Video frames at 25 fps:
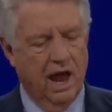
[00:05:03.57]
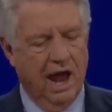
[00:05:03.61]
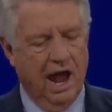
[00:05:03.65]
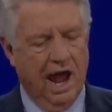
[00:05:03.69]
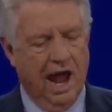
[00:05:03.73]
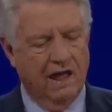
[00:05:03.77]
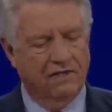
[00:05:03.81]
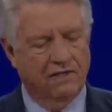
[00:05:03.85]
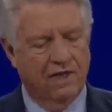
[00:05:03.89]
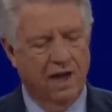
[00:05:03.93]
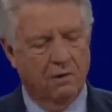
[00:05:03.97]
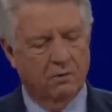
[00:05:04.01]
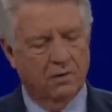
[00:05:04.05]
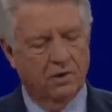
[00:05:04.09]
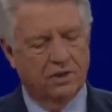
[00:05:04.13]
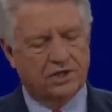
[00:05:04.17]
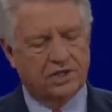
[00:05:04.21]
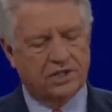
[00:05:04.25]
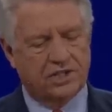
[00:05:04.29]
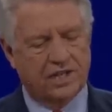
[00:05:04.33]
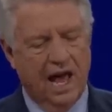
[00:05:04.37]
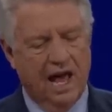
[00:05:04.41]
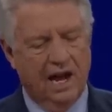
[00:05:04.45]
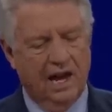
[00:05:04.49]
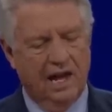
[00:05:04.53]
And they were
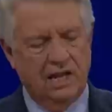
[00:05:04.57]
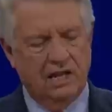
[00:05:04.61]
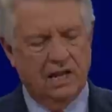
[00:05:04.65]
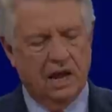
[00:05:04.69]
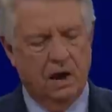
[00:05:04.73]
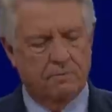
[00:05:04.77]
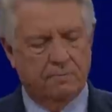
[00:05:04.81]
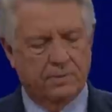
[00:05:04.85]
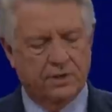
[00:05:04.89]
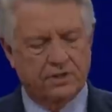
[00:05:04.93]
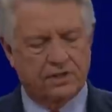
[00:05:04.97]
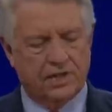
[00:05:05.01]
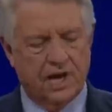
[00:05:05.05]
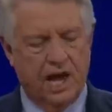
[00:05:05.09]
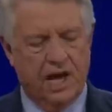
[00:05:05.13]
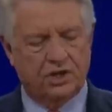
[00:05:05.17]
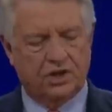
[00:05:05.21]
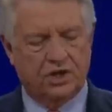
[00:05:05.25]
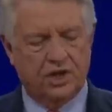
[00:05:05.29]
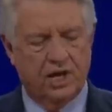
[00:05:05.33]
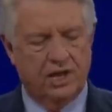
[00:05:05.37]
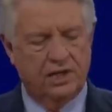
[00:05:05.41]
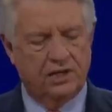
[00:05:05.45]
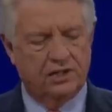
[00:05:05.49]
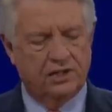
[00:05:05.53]
selling their
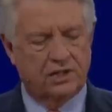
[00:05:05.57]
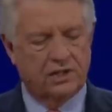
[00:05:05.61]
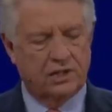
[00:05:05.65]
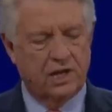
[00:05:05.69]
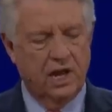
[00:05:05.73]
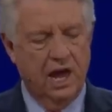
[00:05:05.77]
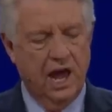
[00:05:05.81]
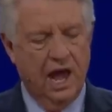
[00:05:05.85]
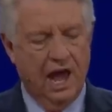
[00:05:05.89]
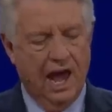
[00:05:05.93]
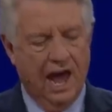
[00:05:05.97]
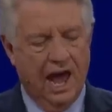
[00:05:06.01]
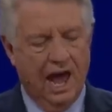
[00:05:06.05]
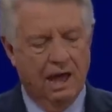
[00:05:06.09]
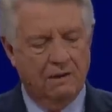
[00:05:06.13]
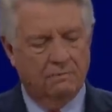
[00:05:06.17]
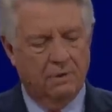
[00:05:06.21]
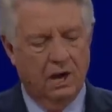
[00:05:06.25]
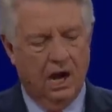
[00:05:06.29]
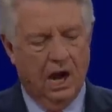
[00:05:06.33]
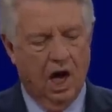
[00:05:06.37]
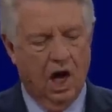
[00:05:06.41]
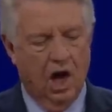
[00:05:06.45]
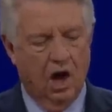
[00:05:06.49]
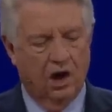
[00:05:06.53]
possessions and
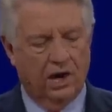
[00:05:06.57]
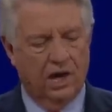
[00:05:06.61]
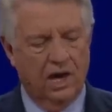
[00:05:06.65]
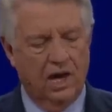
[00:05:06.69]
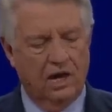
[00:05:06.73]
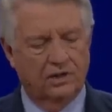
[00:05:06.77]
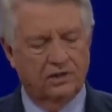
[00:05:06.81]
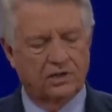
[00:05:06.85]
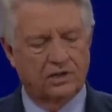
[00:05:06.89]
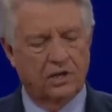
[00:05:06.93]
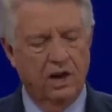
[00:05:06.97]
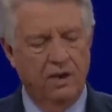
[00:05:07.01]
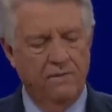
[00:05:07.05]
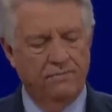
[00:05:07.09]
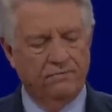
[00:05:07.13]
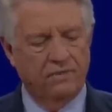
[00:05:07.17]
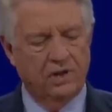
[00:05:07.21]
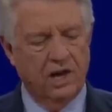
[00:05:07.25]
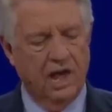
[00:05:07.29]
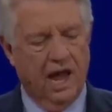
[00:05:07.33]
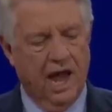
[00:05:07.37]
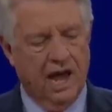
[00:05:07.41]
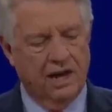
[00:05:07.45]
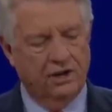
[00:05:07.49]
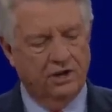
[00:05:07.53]
belongings
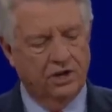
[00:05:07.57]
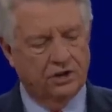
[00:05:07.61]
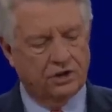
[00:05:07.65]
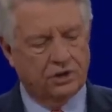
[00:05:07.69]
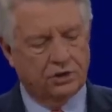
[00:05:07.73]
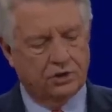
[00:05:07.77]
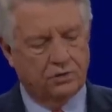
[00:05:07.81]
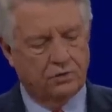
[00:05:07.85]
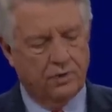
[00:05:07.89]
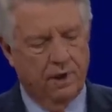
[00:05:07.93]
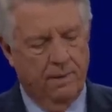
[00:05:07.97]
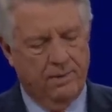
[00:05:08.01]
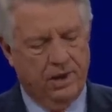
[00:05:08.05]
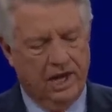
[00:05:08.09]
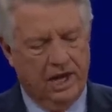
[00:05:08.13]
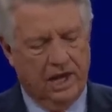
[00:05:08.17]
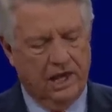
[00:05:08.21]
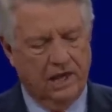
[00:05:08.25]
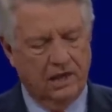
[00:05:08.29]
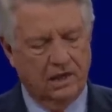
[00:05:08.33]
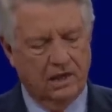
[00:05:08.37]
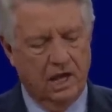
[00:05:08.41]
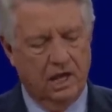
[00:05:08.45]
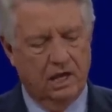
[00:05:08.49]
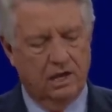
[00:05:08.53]
and
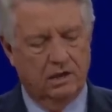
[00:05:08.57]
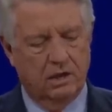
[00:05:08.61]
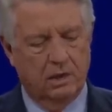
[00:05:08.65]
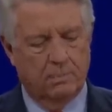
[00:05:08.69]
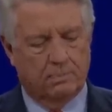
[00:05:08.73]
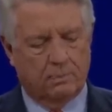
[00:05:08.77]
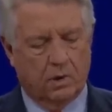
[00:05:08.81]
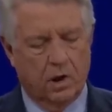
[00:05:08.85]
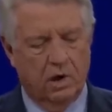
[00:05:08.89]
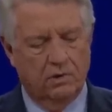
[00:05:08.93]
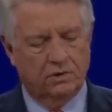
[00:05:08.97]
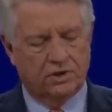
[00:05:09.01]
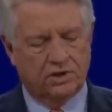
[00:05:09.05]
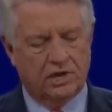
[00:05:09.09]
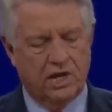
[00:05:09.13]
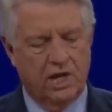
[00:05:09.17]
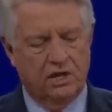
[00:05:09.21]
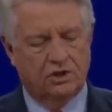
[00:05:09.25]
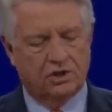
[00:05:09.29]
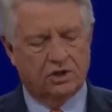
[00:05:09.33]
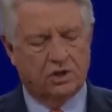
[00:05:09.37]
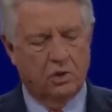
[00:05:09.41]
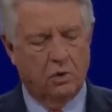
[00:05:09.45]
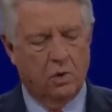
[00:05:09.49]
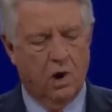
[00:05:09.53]
distributing the, the
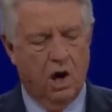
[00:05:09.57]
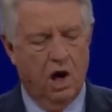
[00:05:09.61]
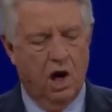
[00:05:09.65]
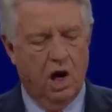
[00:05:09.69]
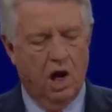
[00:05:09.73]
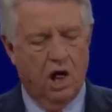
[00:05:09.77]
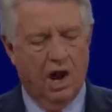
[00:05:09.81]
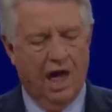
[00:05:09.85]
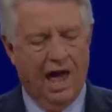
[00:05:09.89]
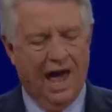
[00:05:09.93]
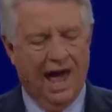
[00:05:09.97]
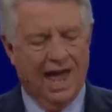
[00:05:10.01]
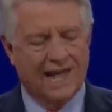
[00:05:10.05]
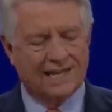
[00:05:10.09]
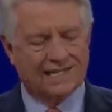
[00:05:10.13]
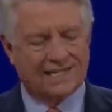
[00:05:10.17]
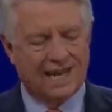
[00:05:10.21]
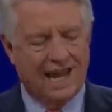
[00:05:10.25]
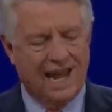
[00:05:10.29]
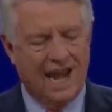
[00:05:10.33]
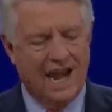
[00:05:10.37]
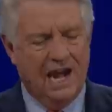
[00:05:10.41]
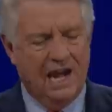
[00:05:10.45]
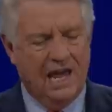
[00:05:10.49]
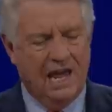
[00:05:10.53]
proceeds to all as
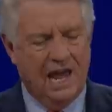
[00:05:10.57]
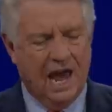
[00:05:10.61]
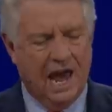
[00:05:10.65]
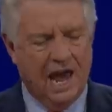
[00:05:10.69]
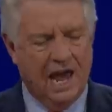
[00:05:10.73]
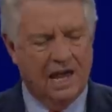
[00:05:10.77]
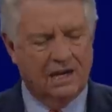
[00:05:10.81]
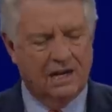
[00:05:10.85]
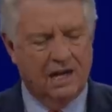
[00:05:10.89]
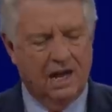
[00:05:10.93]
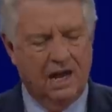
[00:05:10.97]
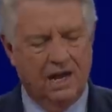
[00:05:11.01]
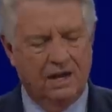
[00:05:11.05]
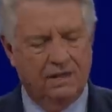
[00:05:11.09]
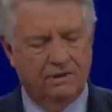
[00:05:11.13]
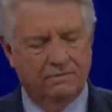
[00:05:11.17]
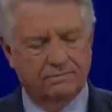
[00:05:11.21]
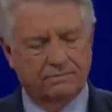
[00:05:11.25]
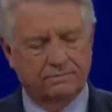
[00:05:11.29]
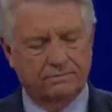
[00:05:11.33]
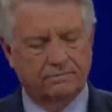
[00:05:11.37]
any had need.